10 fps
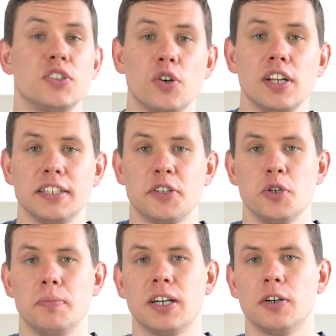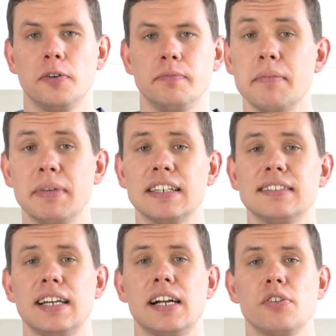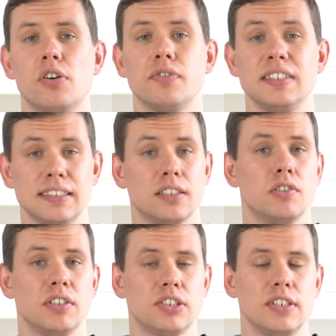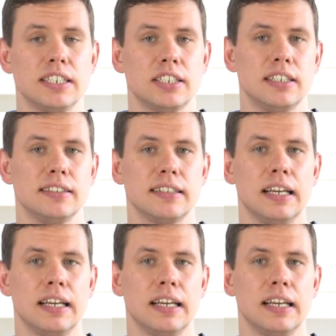a toilet cubicle. And because there are no physical restrictions,